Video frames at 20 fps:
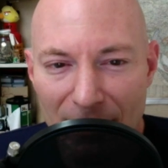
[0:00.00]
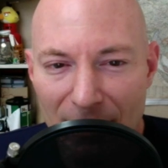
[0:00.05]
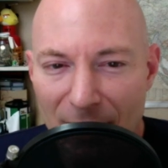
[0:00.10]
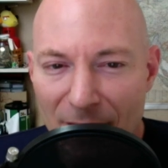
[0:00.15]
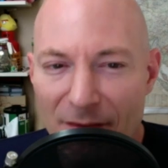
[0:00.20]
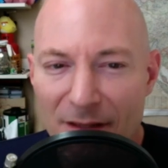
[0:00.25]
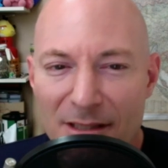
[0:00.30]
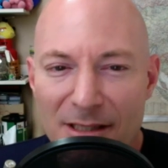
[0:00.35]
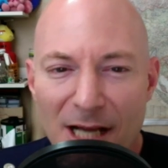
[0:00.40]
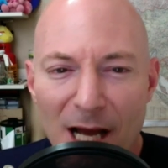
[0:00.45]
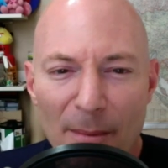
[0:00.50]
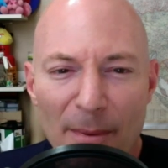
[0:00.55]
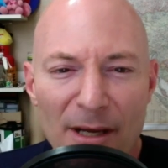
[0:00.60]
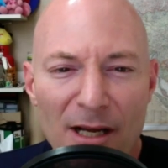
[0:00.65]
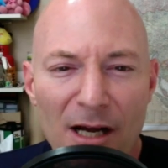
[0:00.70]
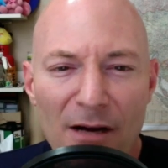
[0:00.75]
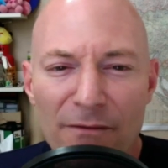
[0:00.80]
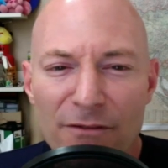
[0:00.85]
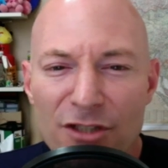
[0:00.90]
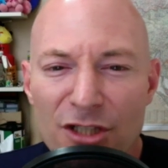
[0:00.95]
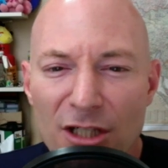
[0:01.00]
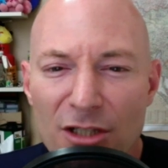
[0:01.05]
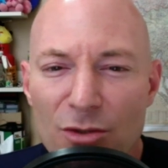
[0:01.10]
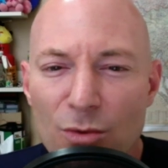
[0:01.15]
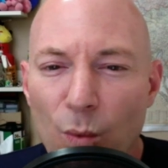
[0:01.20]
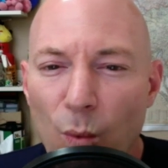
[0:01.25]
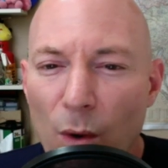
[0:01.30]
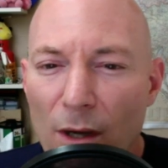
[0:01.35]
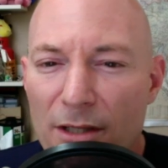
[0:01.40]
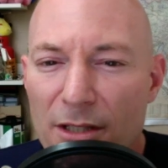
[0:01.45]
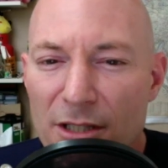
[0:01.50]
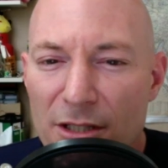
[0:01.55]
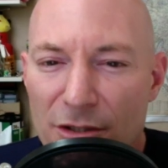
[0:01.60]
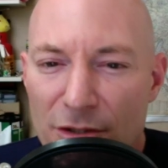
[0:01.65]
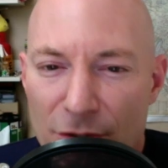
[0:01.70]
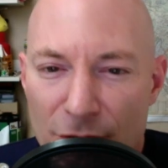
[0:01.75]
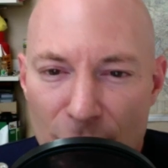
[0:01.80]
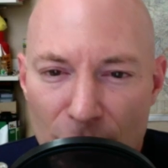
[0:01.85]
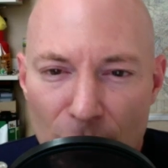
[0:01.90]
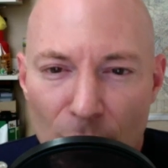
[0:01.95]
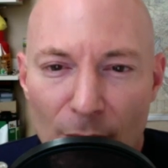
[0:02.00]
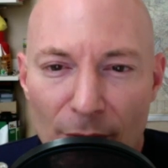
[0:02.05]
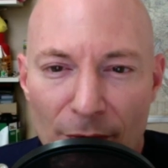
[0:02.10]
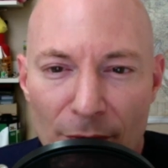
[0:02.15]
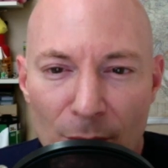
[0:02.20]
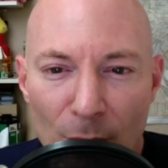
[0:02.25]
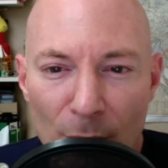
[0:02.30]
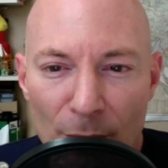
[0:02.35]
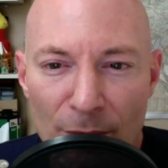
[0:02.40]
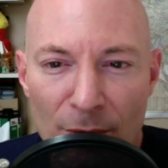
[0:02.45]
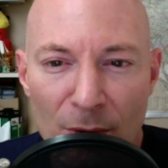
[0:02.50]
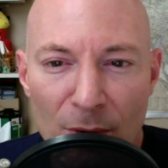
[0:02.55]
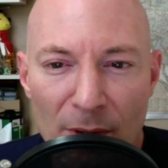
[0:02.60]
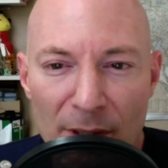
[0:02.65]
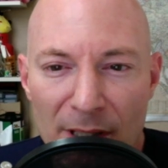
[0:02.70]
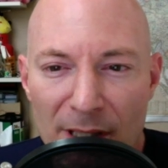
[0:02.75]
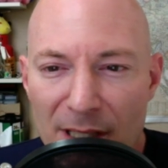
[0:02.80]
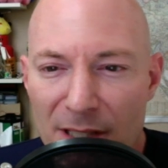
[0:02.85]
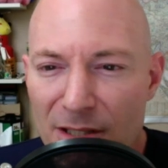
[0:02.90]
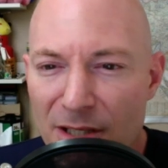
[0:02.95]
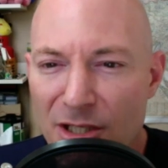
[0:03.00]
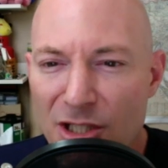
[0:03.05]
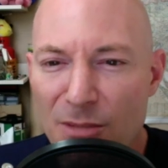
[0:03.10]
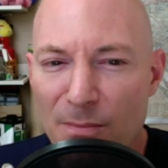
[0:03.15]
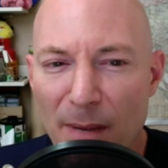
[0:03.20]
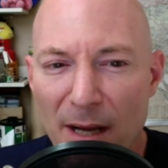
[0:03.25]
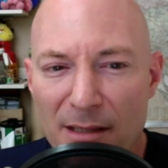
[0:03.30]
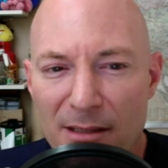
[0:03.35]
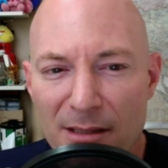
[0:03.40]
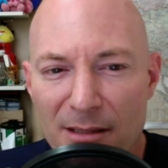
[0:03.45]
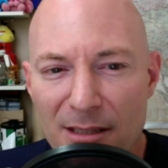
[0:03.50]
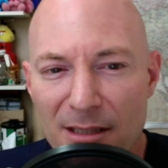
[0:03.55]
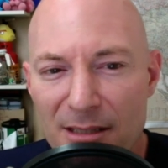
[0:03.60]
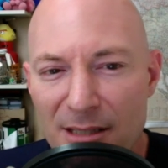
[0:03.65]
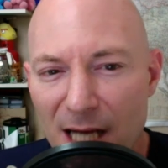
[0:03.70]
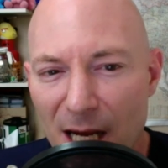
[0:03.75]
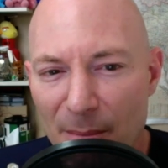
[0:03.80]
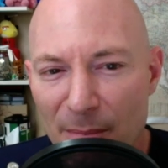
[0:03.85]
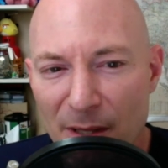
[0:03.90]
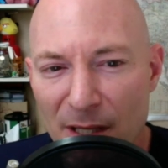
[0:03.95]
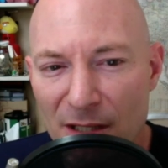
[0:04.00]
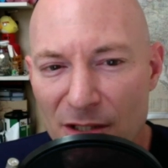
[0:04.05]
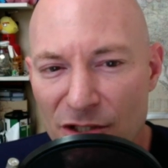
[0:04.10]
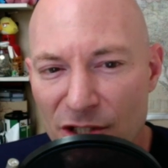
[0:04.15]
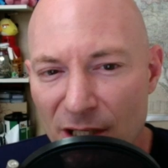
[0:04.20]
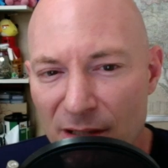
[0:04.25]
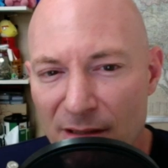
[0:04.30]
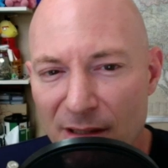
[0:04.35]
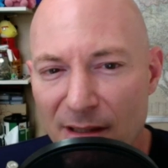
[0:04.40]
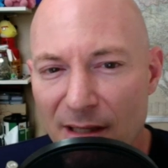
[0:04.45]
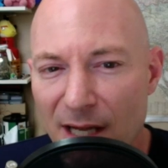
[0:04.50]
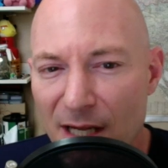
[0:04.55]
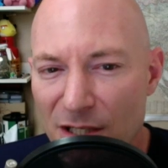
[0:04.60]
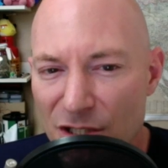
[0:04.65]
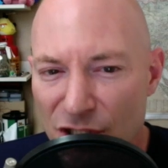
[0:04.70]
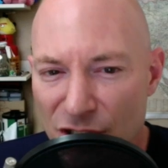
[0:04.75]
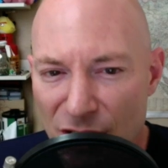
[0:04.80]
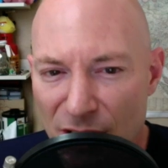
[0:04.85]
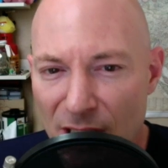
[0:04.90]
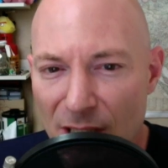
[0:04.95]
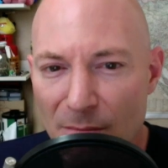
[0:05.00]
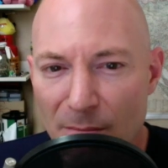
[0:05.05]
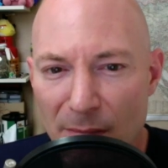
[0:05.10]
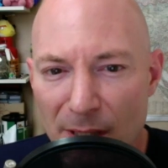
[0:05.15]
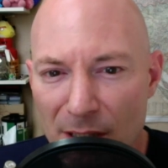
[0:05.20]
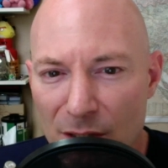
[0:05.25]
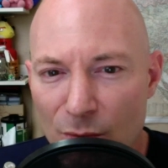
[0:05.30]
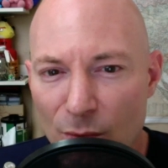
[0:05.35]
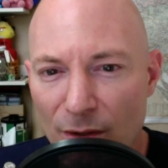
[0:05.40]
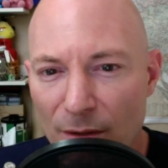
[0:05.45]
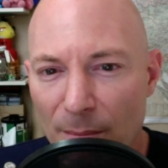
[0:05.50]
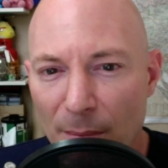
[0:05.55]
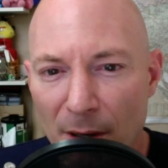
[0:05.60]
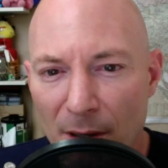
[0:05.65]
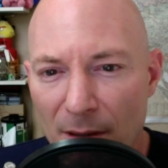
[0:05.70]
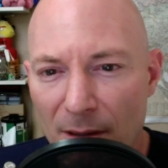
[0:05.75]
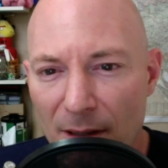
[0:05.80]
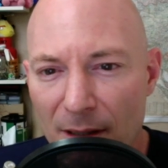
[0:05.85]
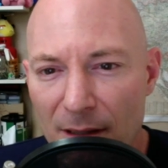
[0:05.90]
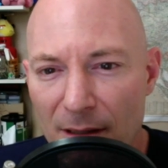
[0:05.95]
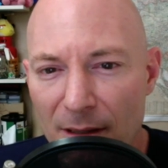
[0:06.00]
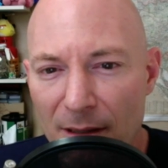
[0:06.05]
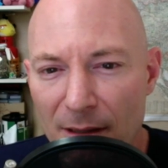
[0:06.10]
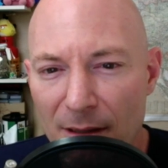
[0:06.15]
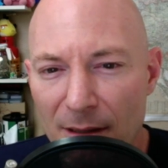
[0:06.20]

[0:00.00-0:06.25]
The topic of just what to do with North Korea is expected to top the agenda as Xi meets with Park,